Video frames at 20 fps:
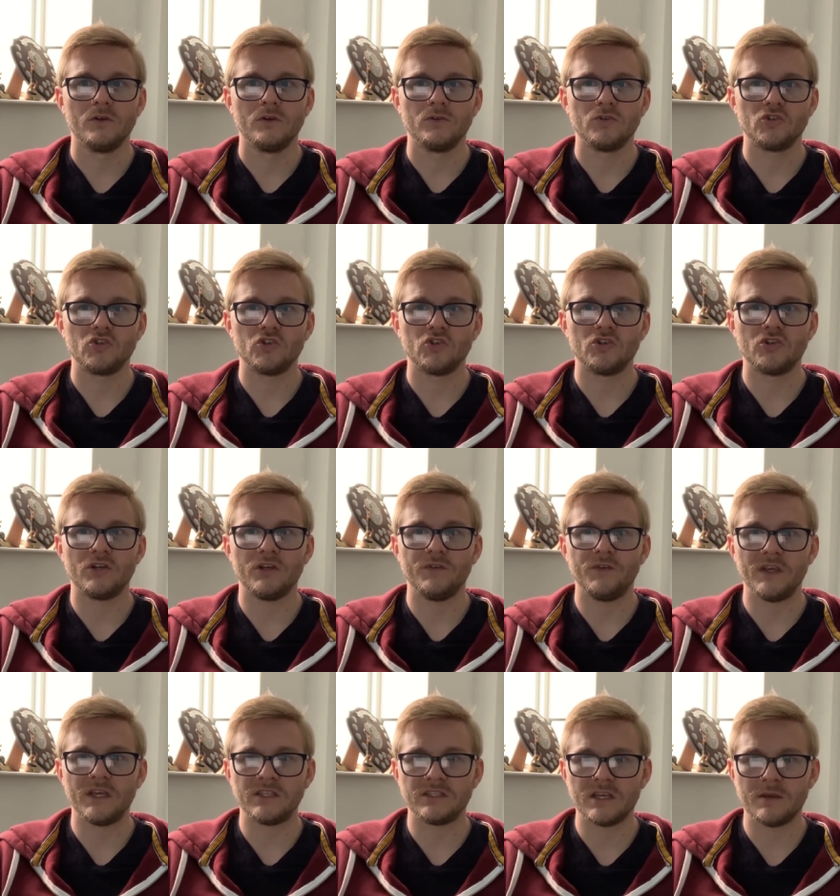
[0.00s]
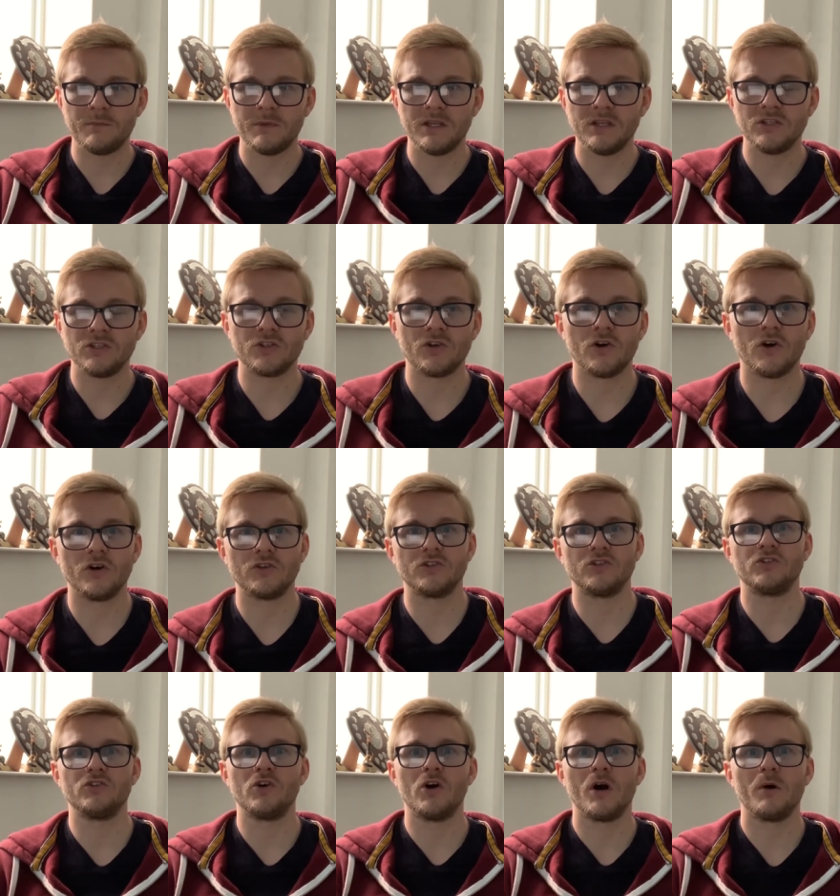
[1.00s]
So if you can send me any your scores
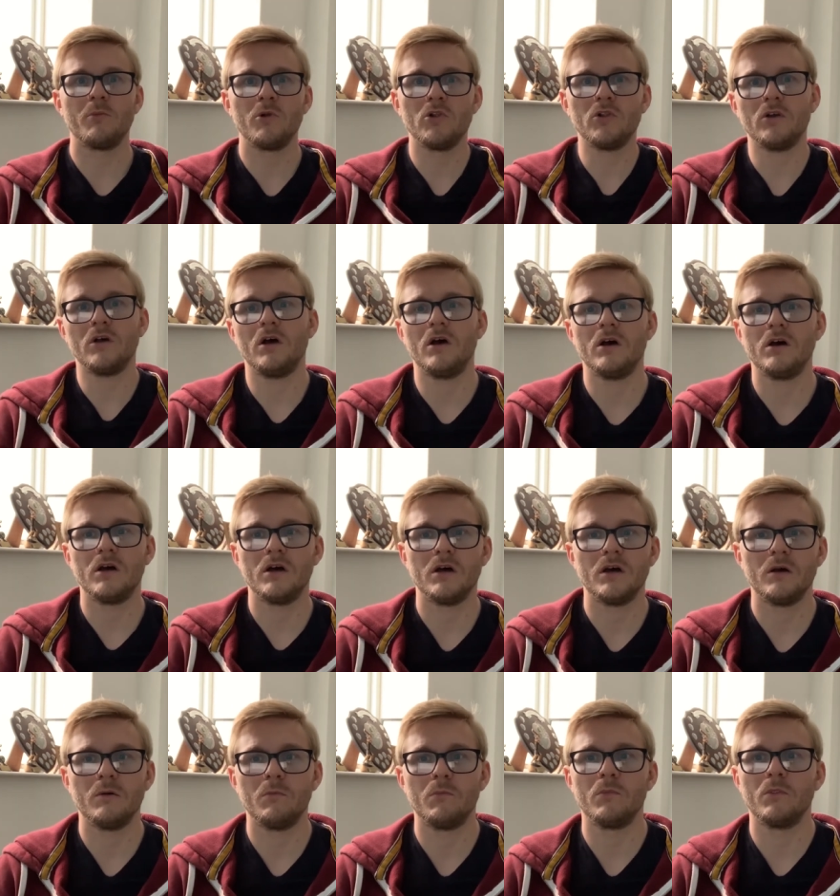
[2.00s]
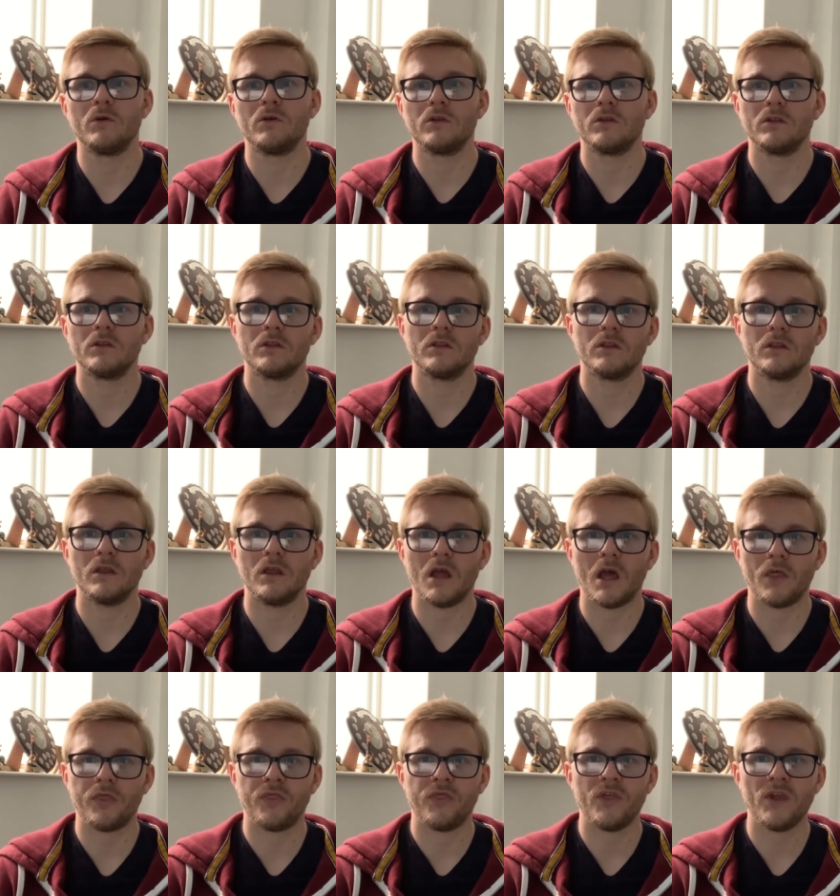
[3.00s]
as normal, um,
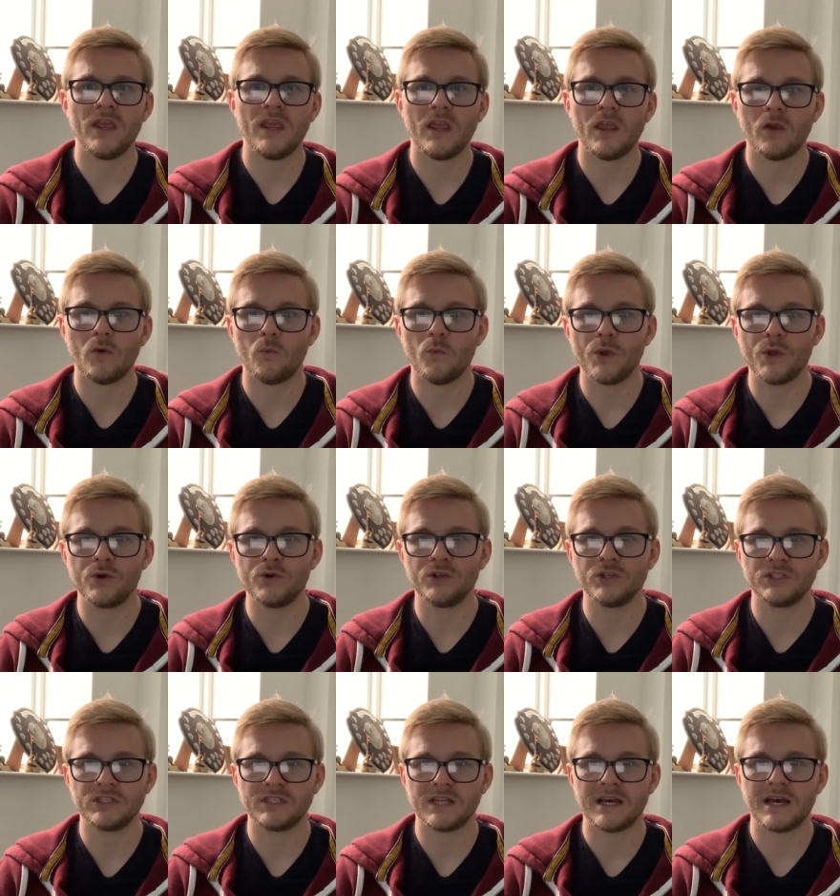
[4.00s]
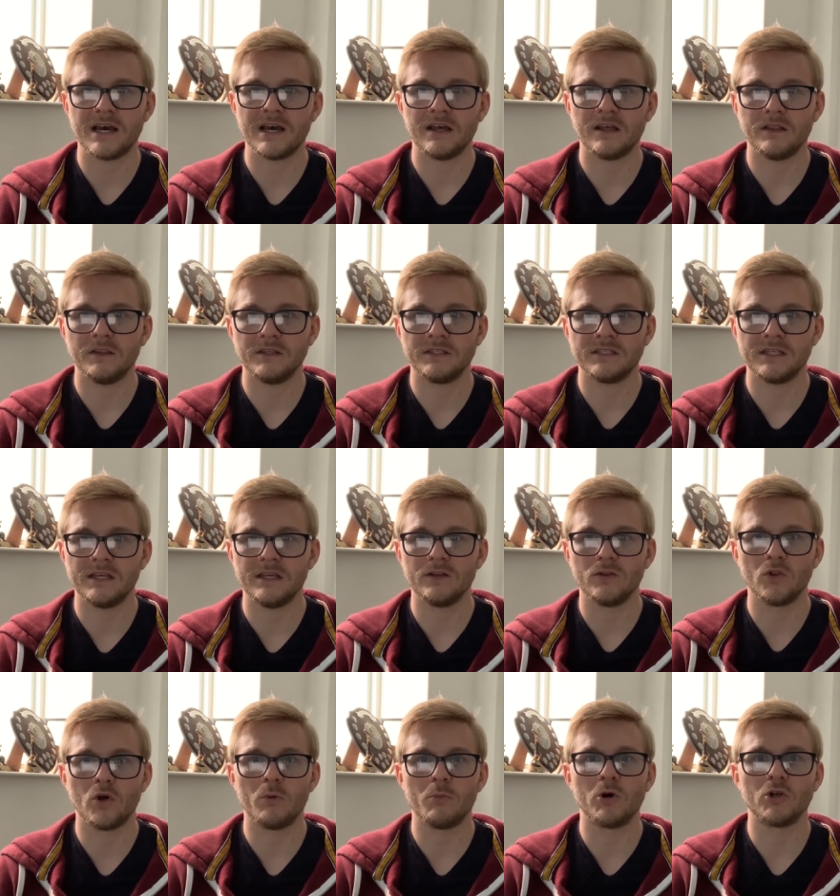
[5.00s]
I think we're going to start seeing a
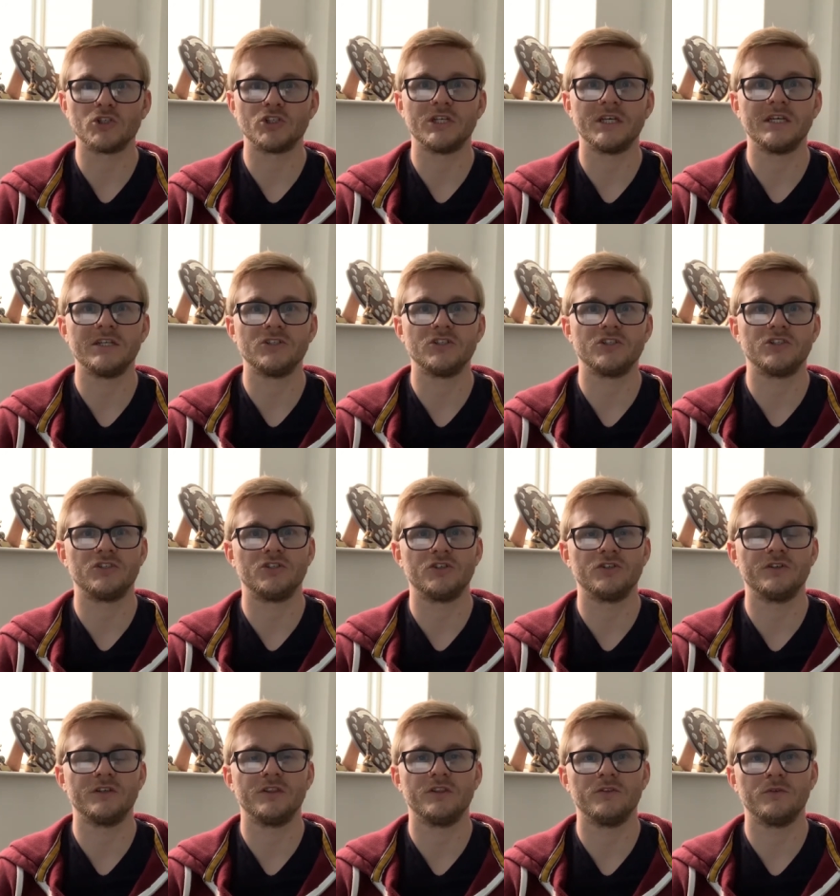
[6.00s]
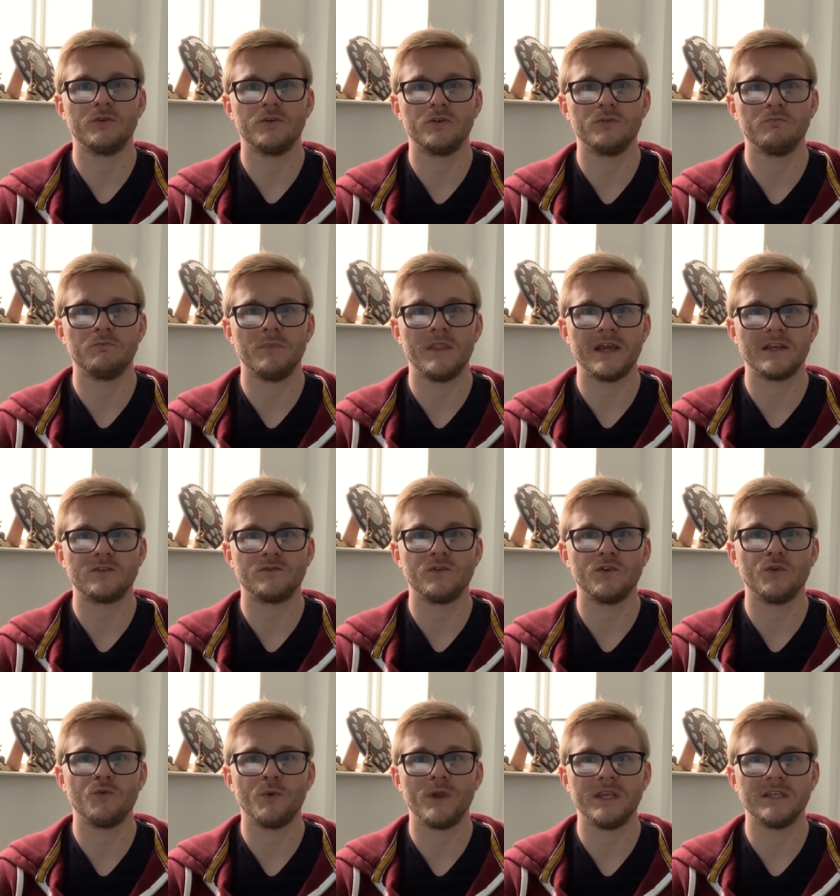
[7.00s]
lot more changes during the next
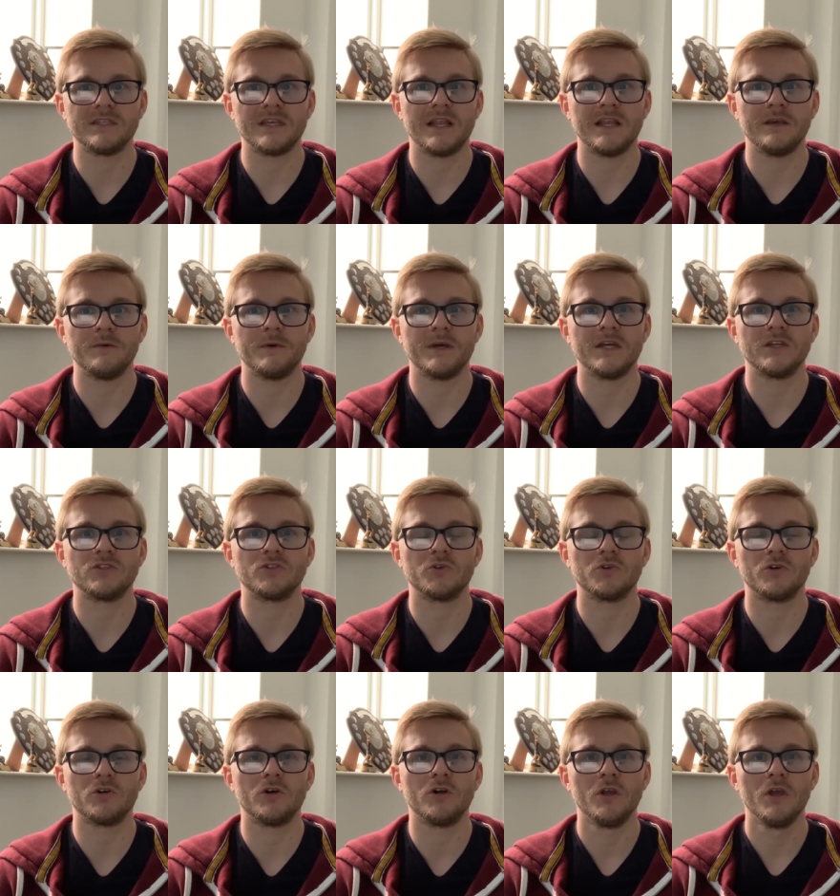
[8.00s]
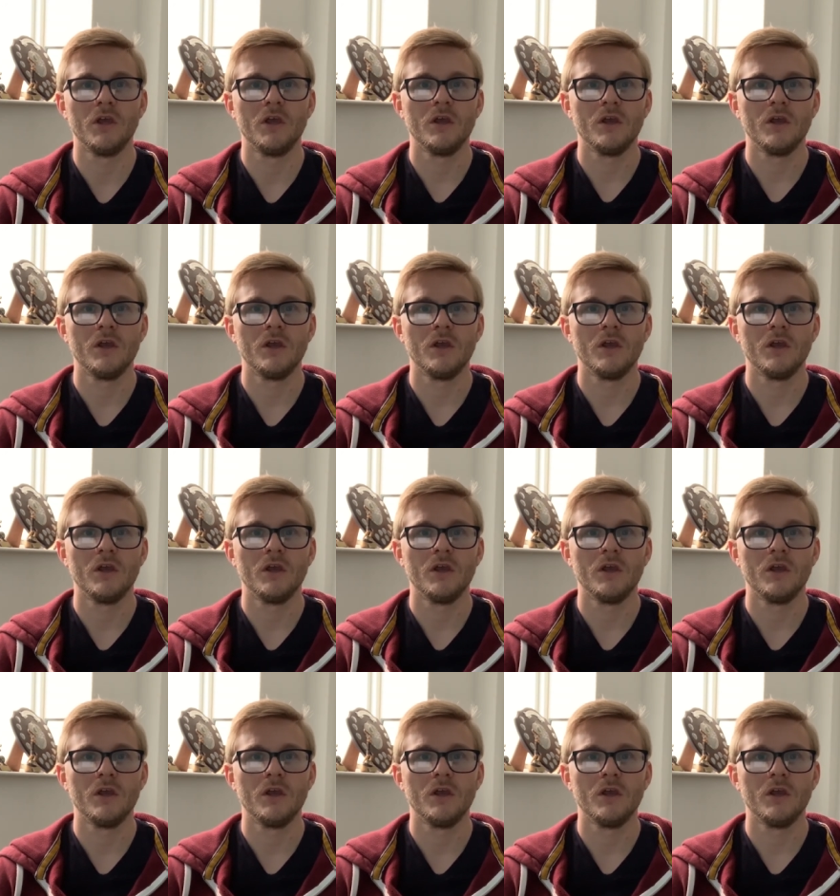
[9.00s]
few weeks anyway. So